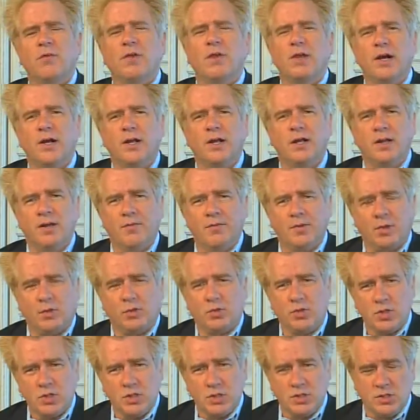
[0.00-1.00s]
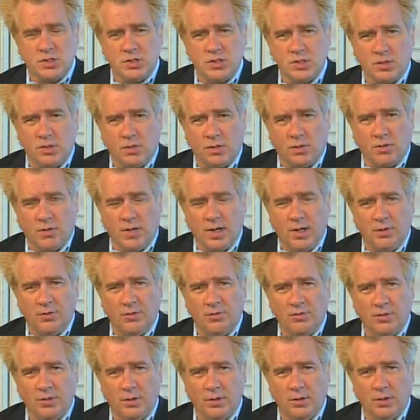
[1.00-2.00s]
the 9/11 Christian Center at Ground
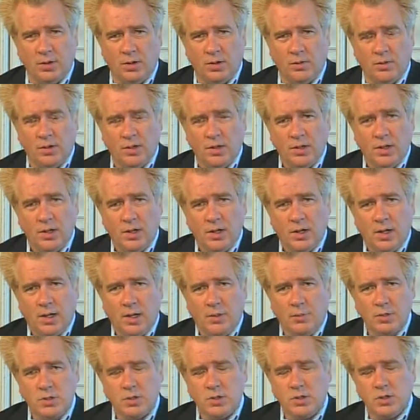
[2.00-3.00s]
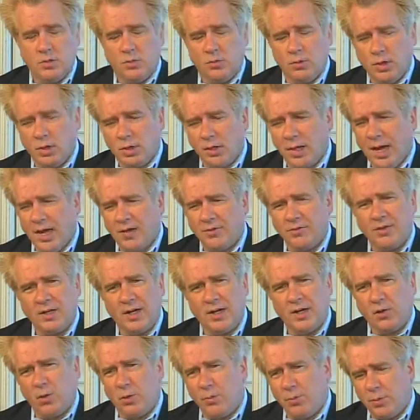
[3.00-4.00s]
Zero. I want you to really ask
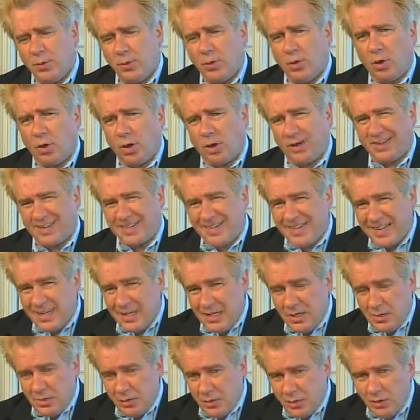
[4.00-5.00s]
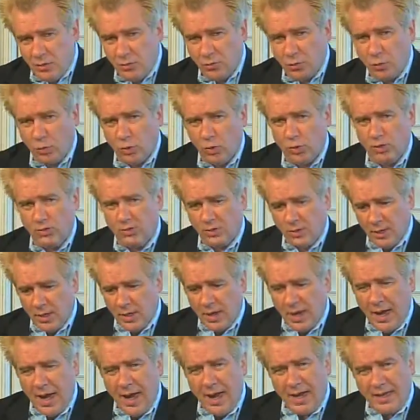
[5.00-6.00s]
God to open your heart to hear these words
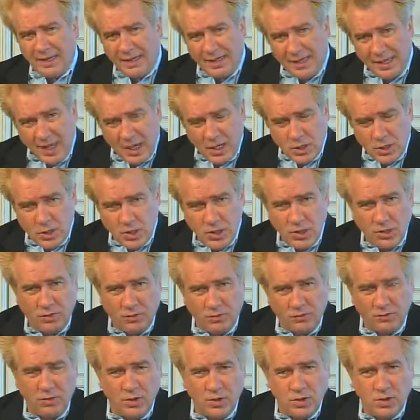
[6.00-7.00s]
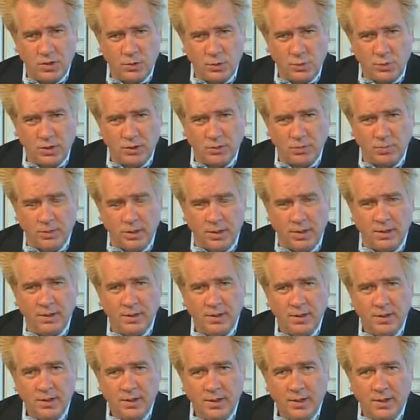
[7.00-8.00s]
and catch this vision with me.
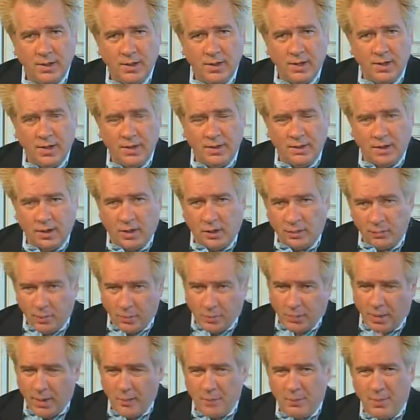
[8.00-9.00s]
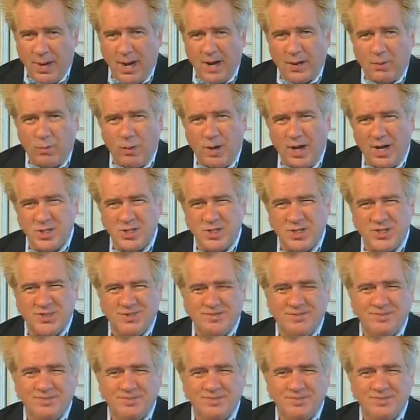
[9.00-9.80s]
And then I'll be right back. Watch it.